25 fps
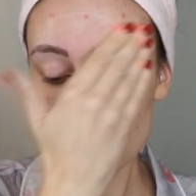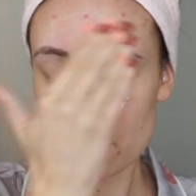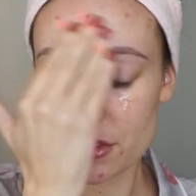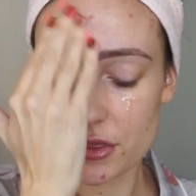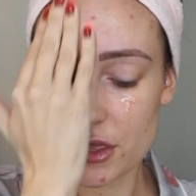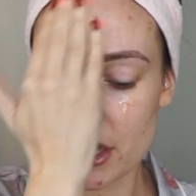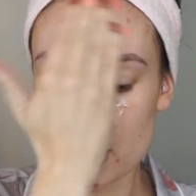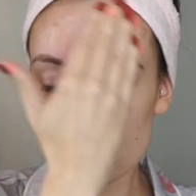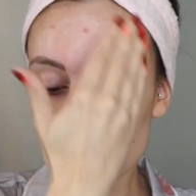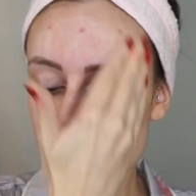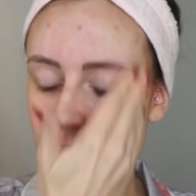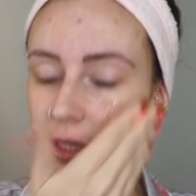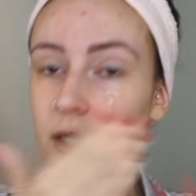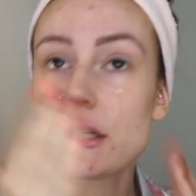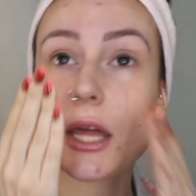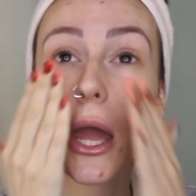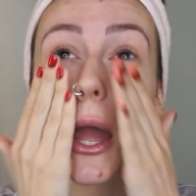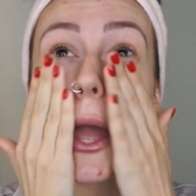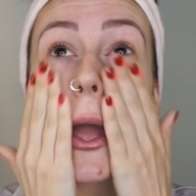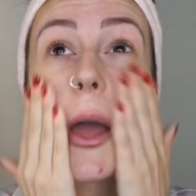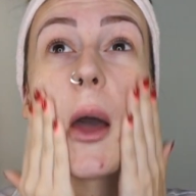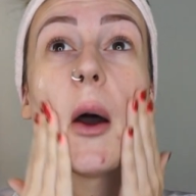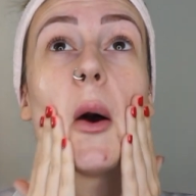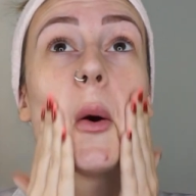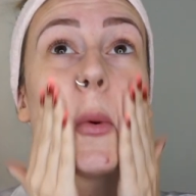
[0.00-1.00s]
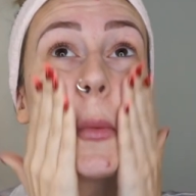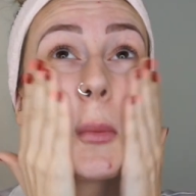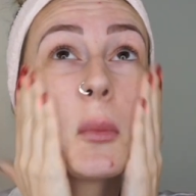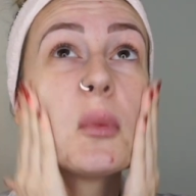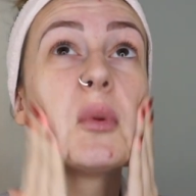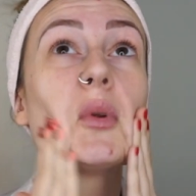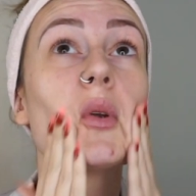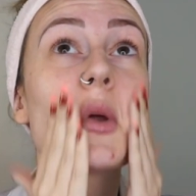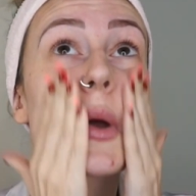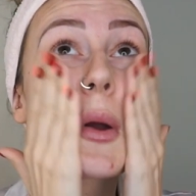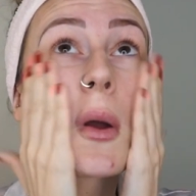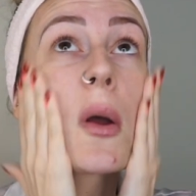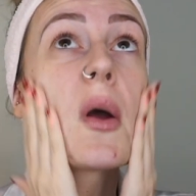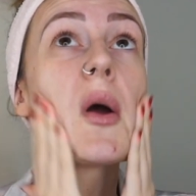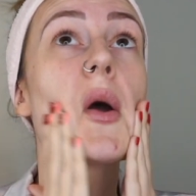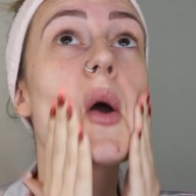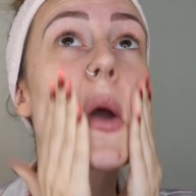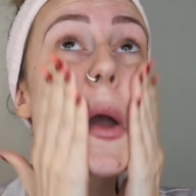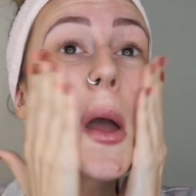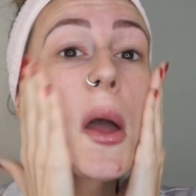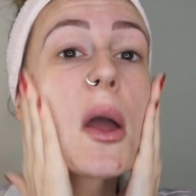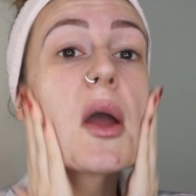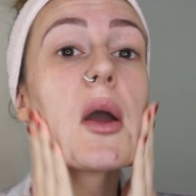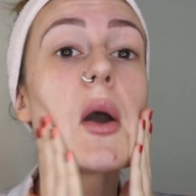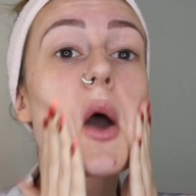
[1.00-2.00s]
This has helped,
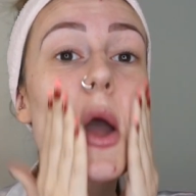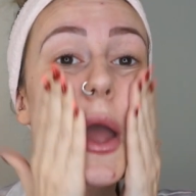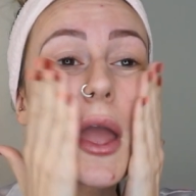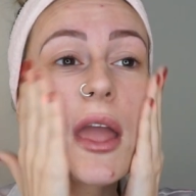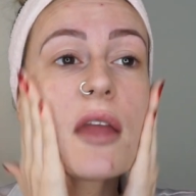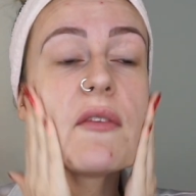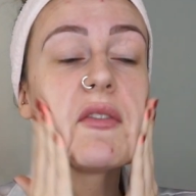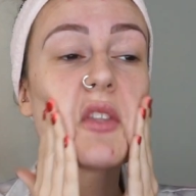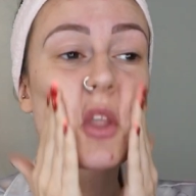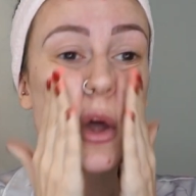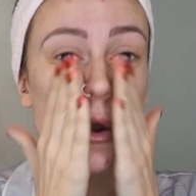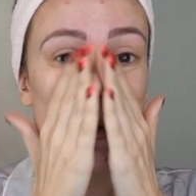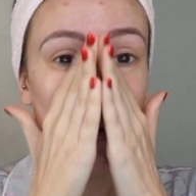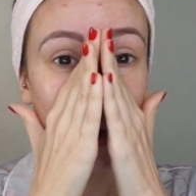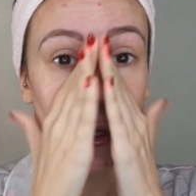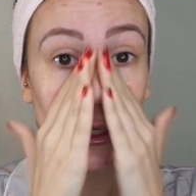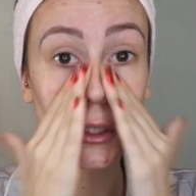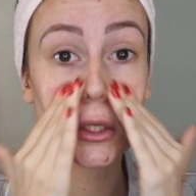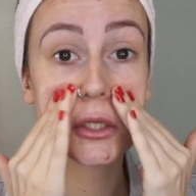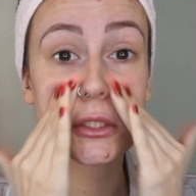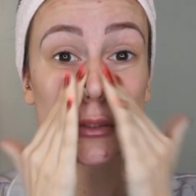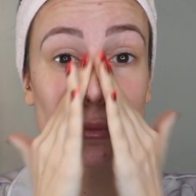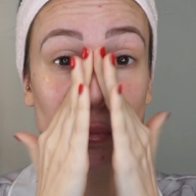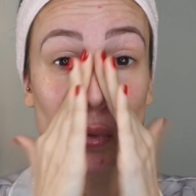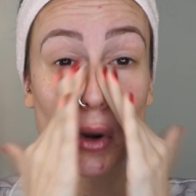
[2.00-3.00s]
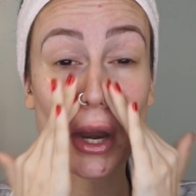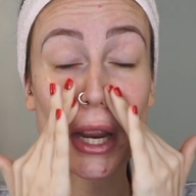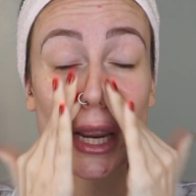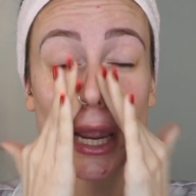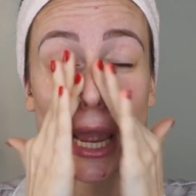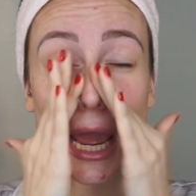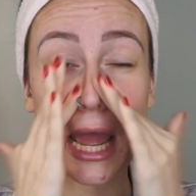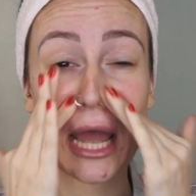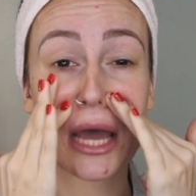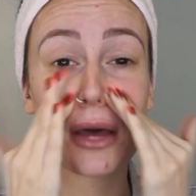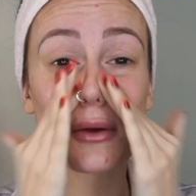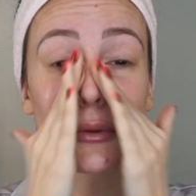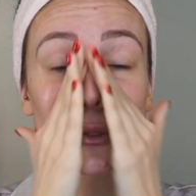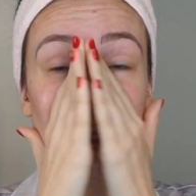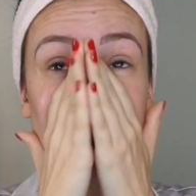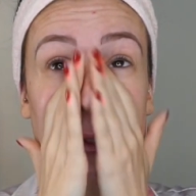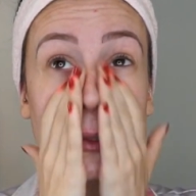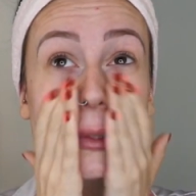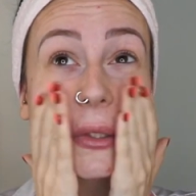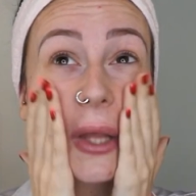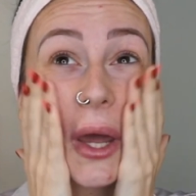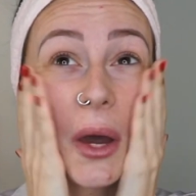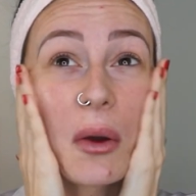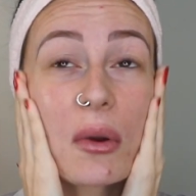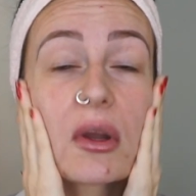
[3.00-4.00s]
even though I've had loads of breakouts,
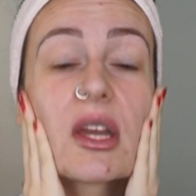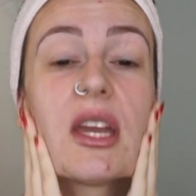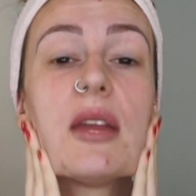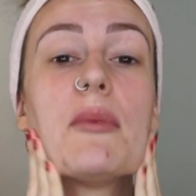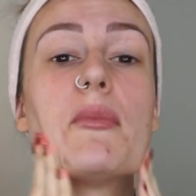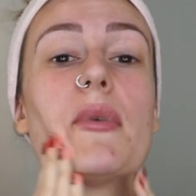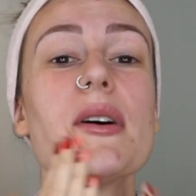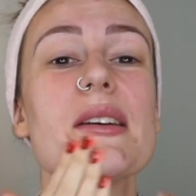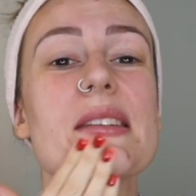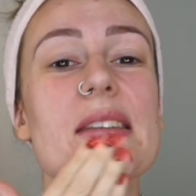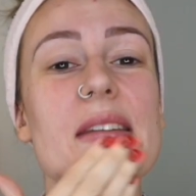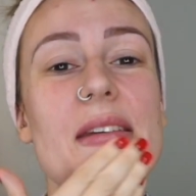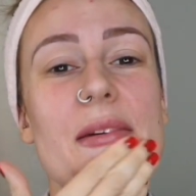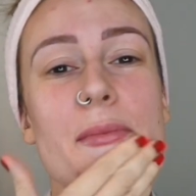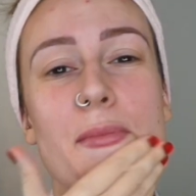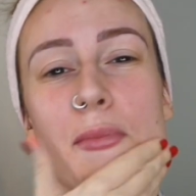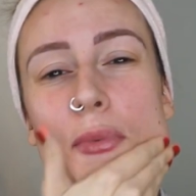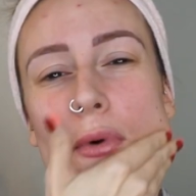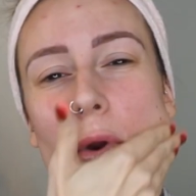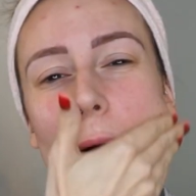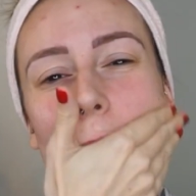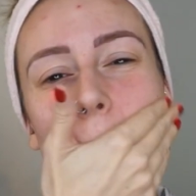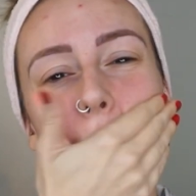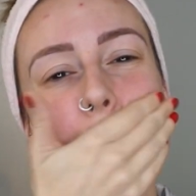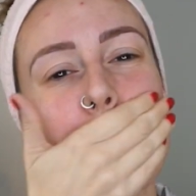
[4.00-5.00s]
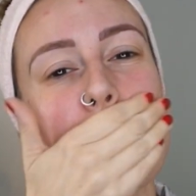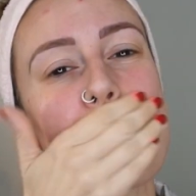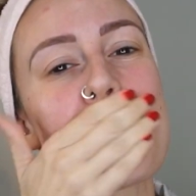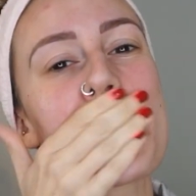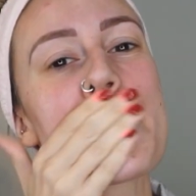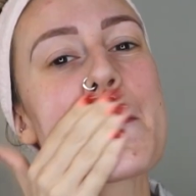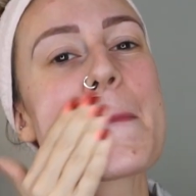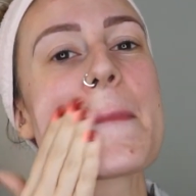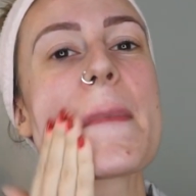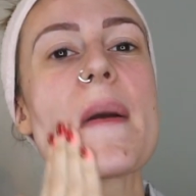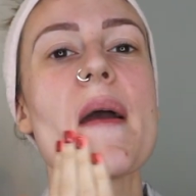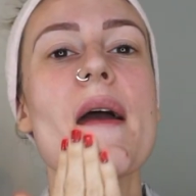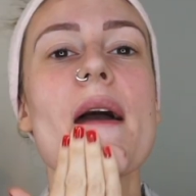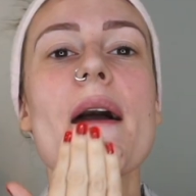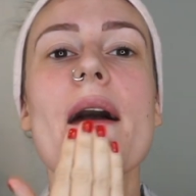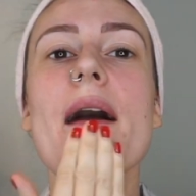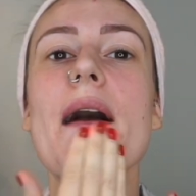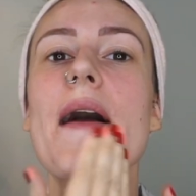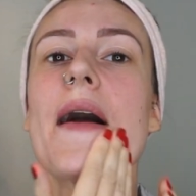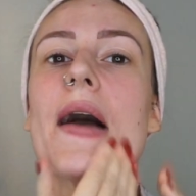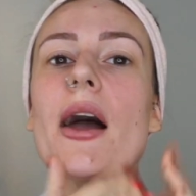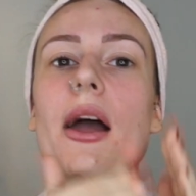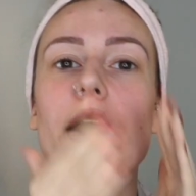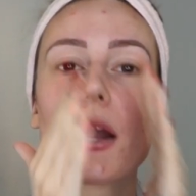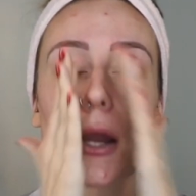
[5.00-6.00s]
it's helped keep my skin bright
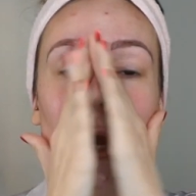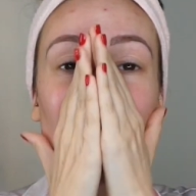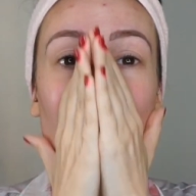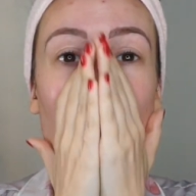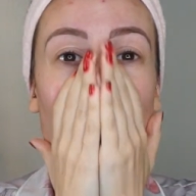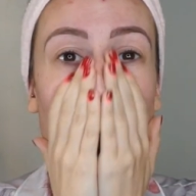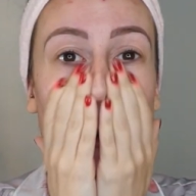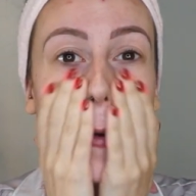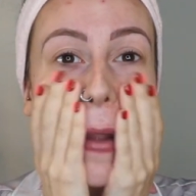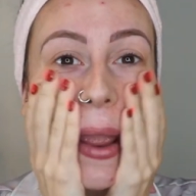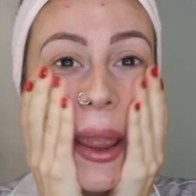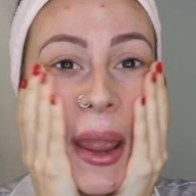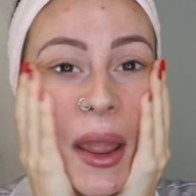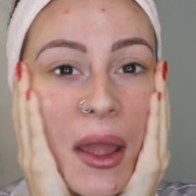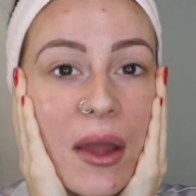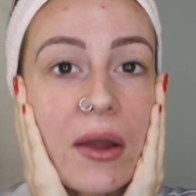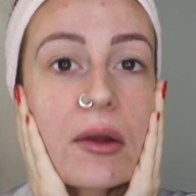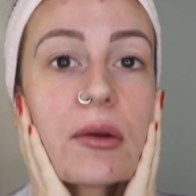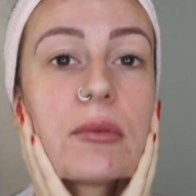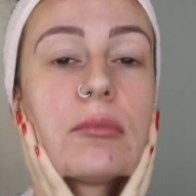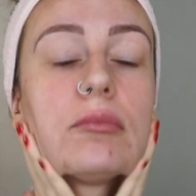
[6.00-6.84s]
and glowy.